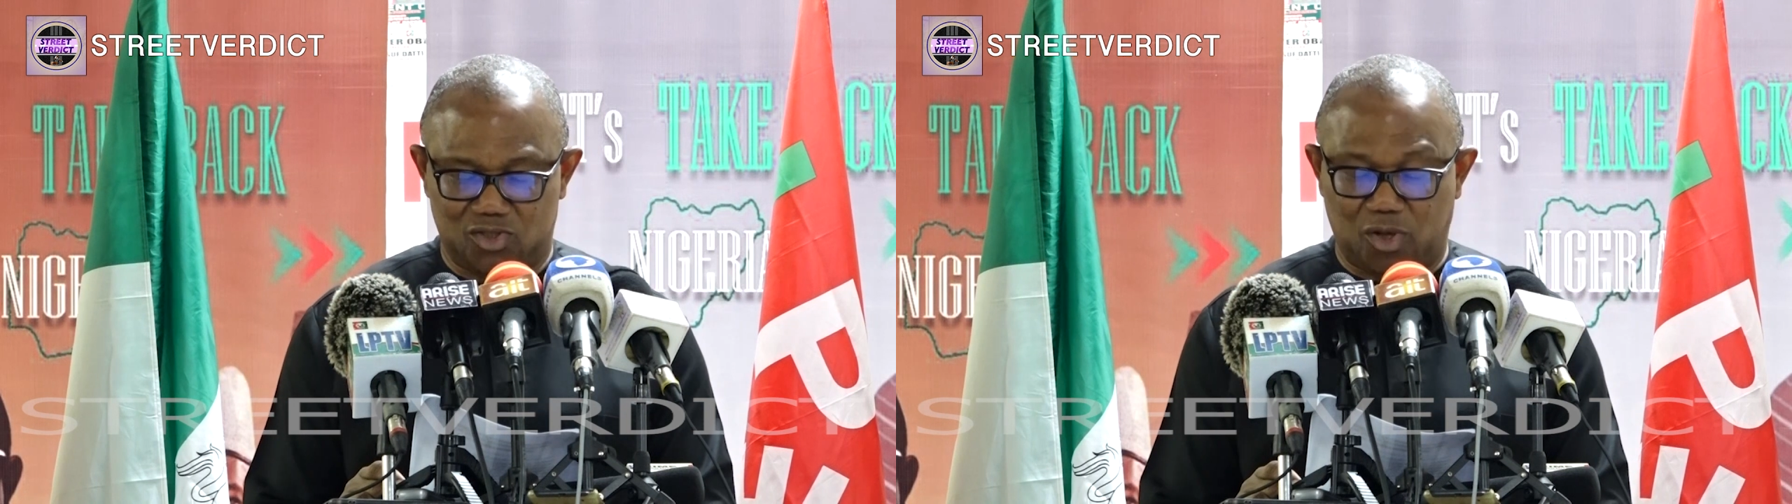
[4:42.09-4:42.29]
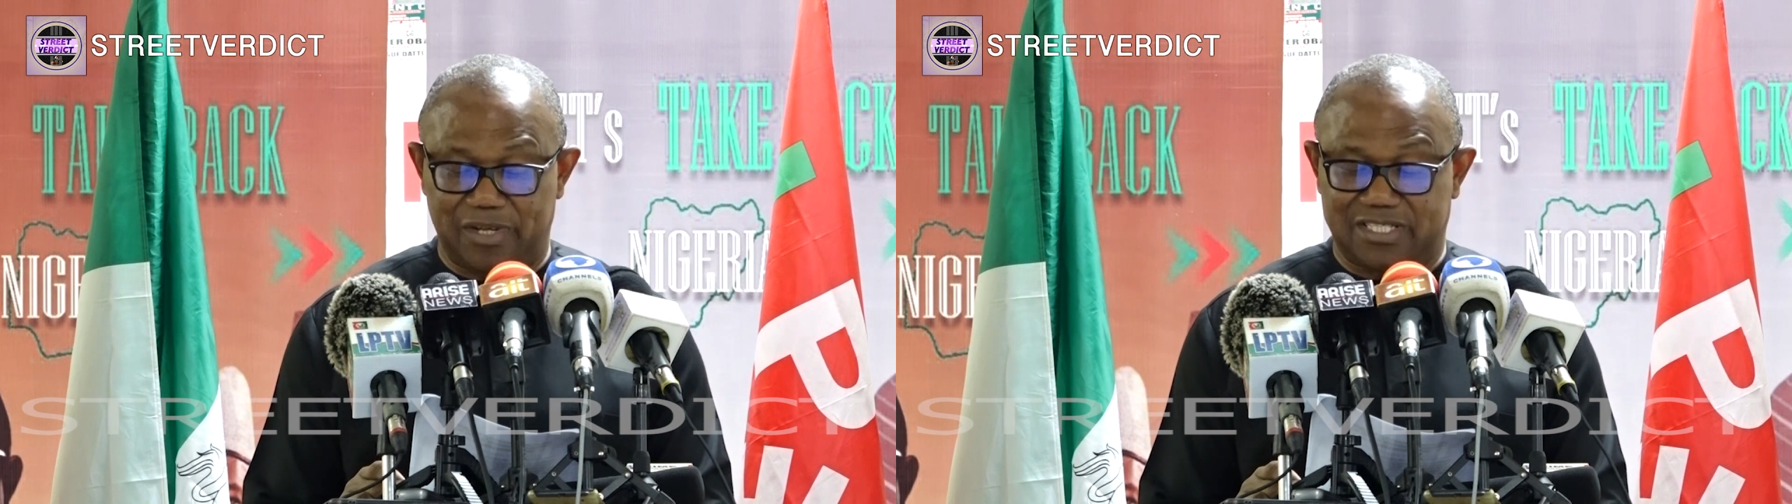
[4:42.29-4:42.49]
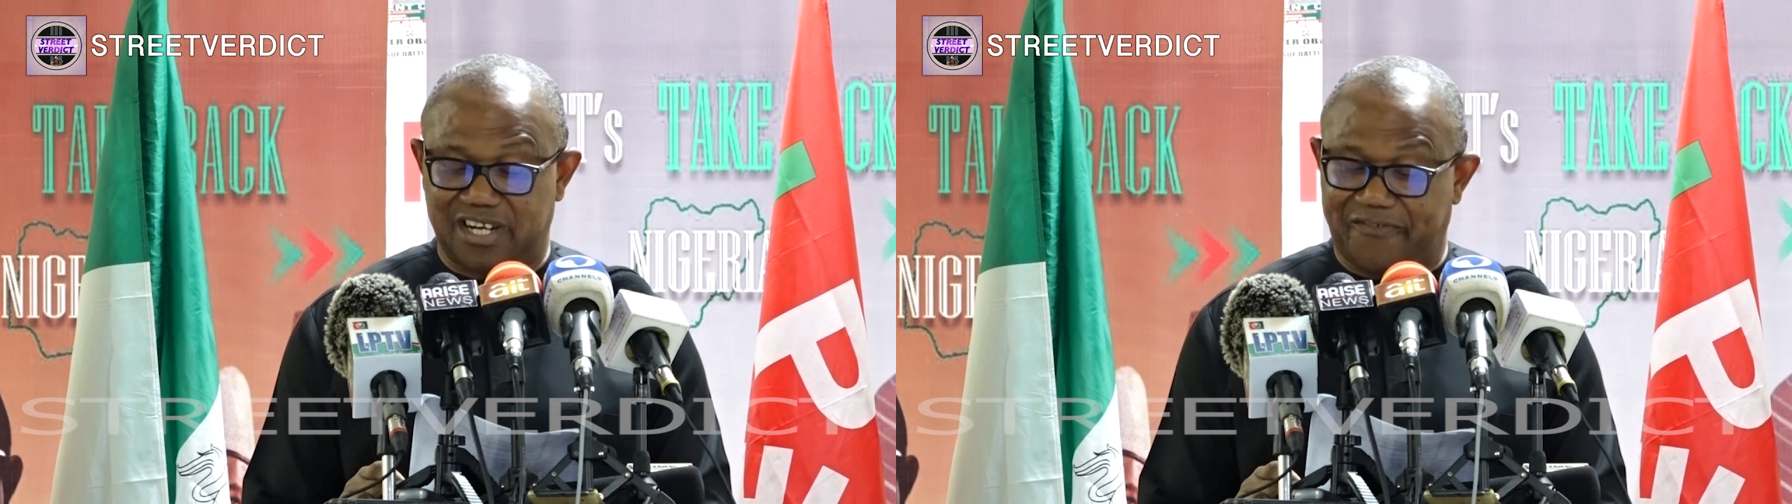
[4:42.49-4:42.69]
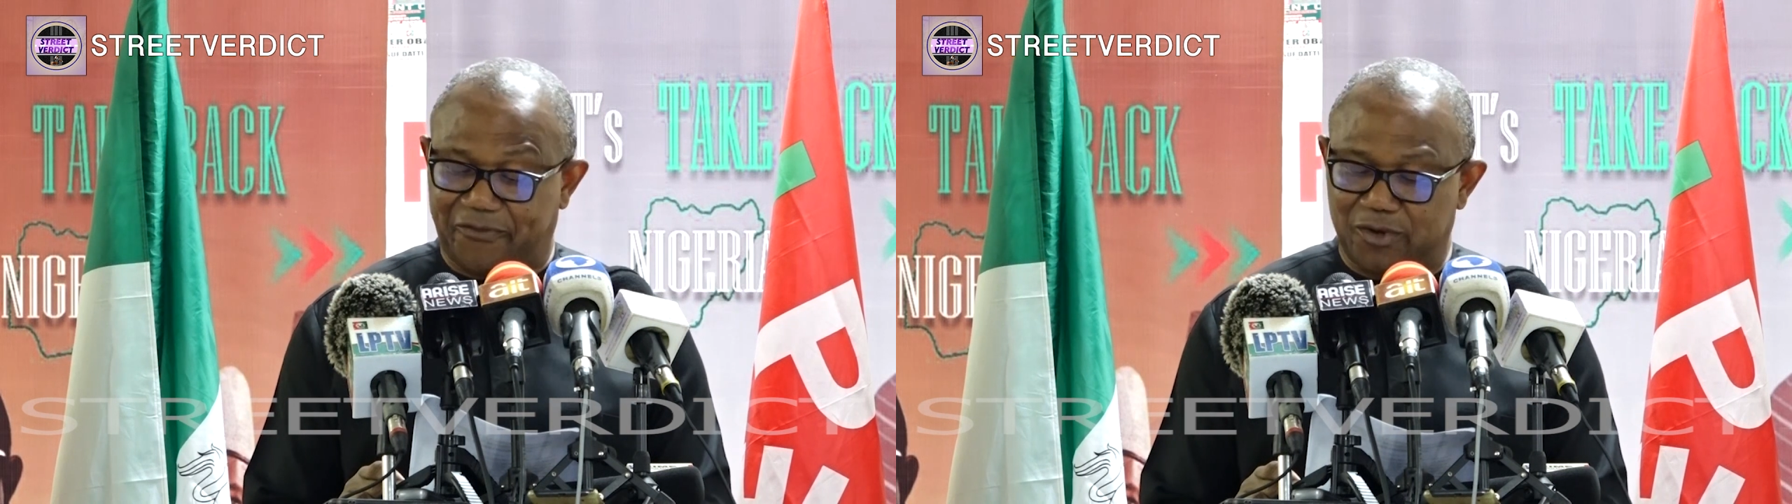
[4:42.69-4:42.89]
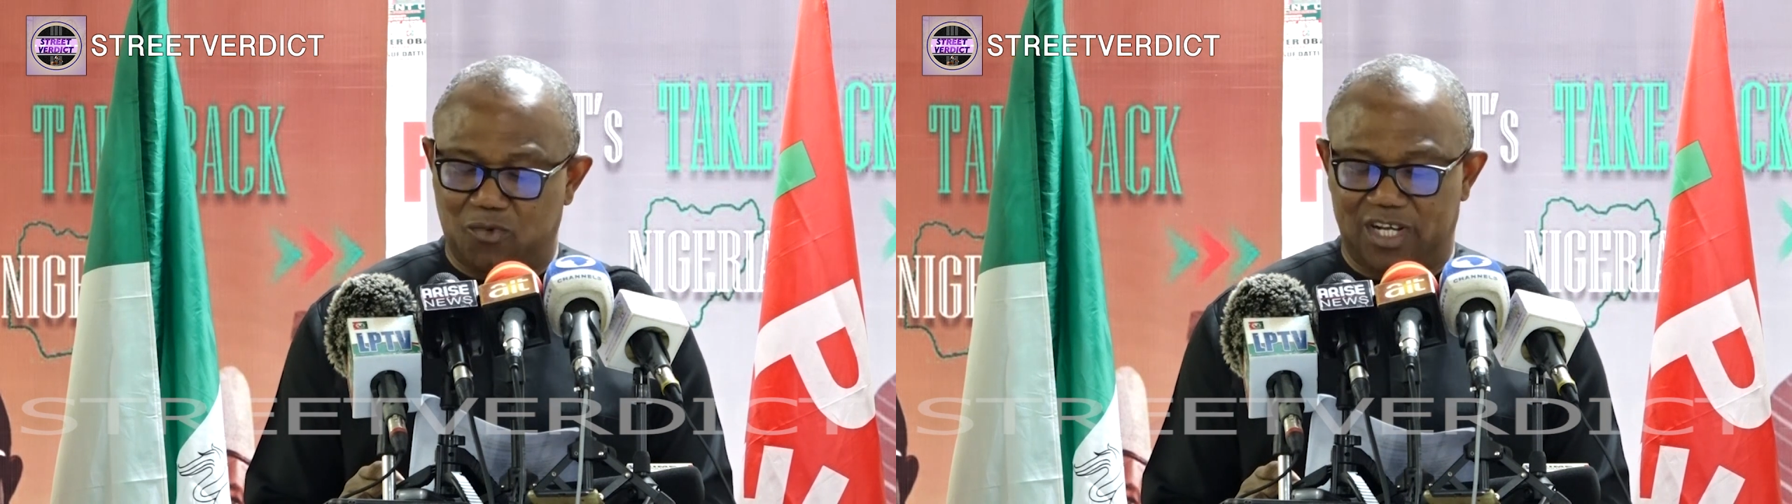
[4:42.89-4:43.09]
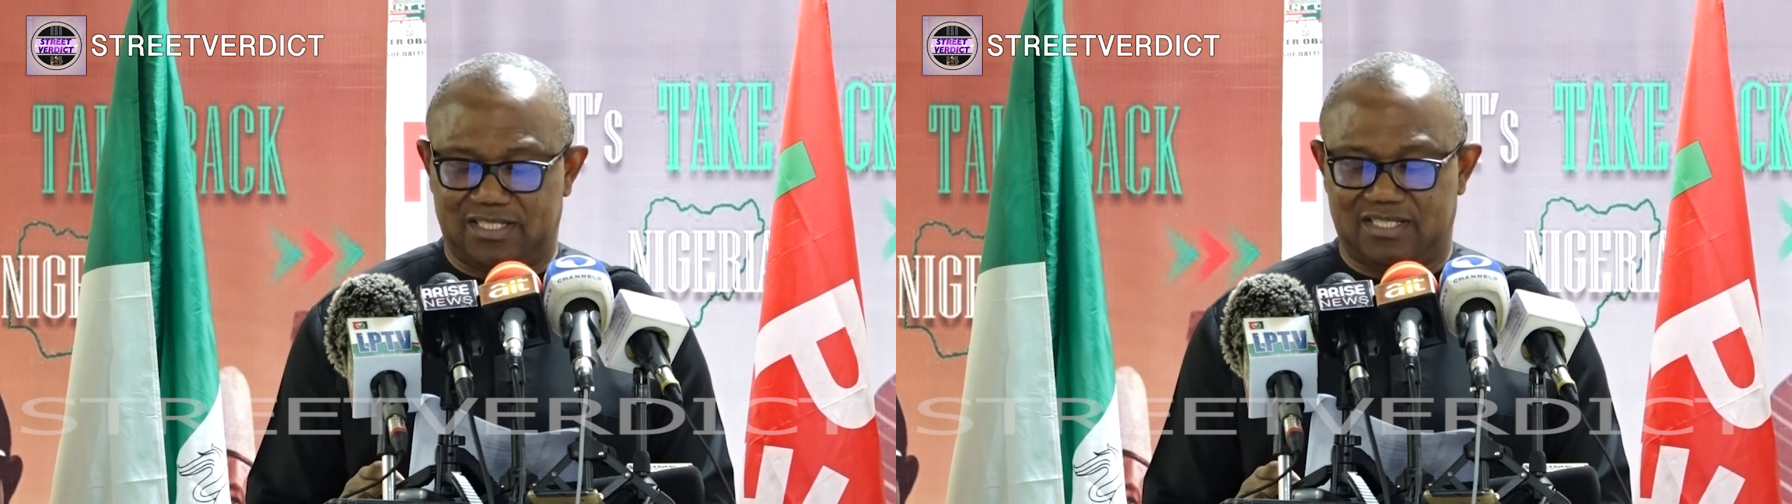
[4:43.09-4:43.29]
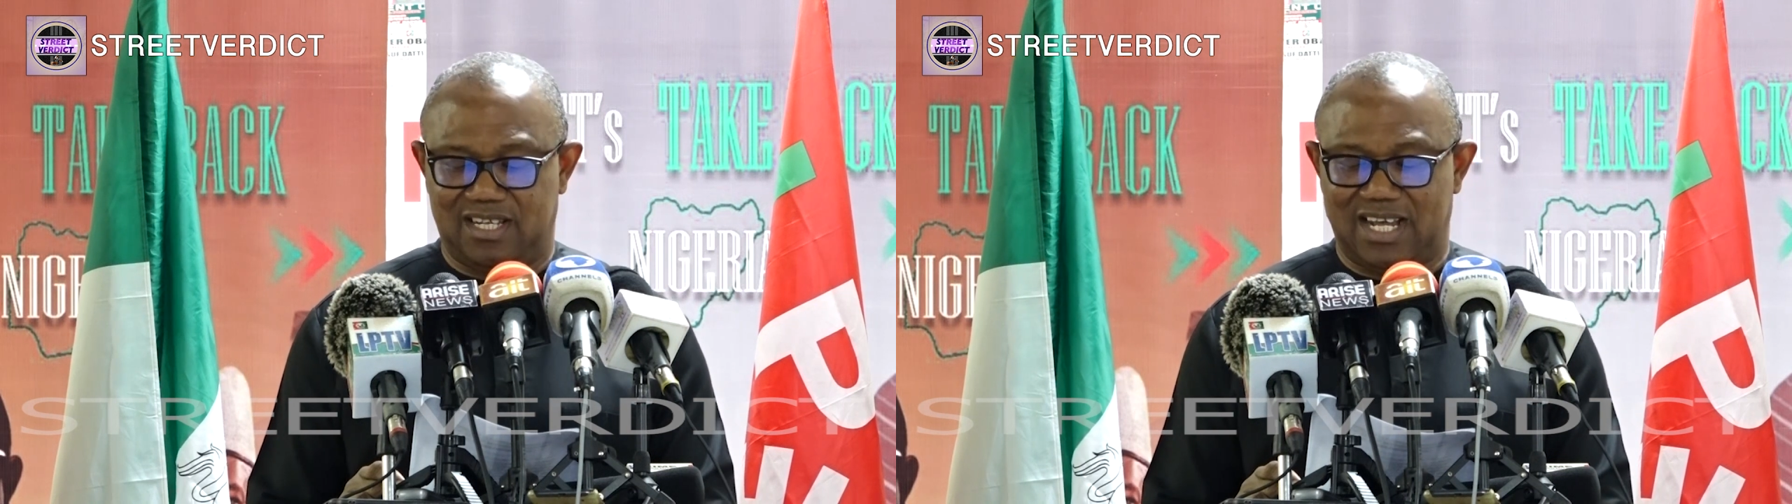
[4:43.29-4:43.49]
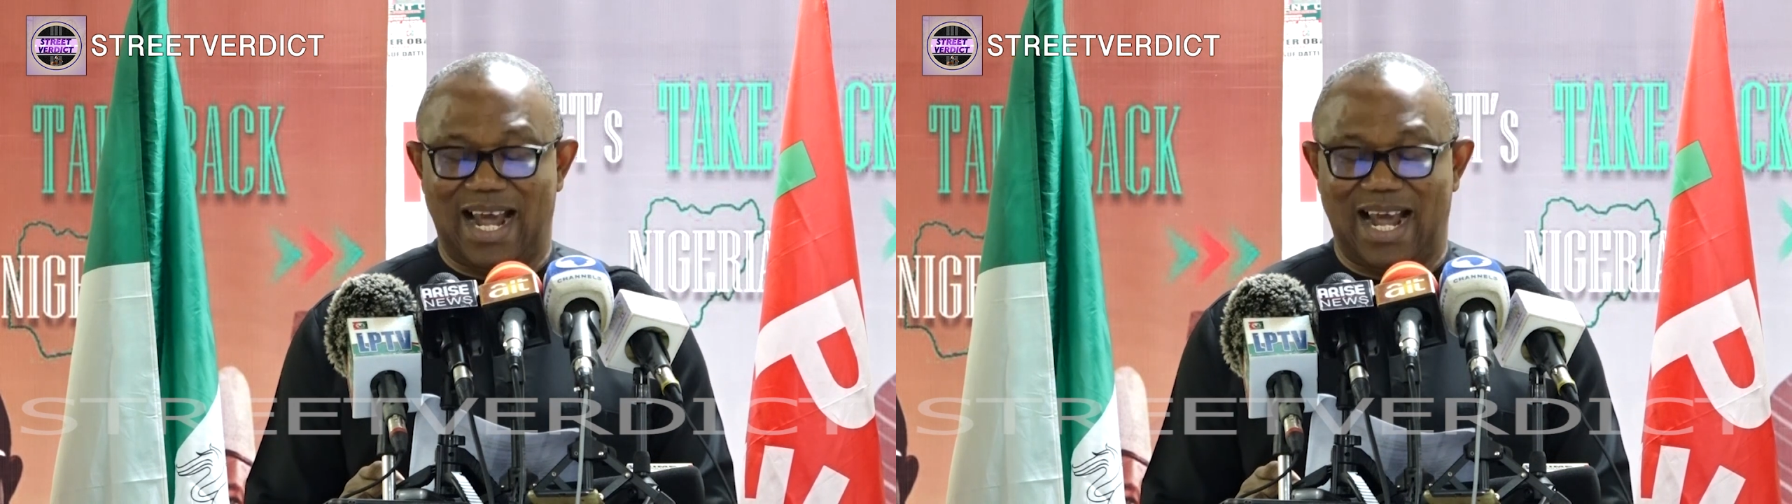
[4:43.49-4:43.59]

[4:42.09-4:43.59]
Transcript: to be trifled with,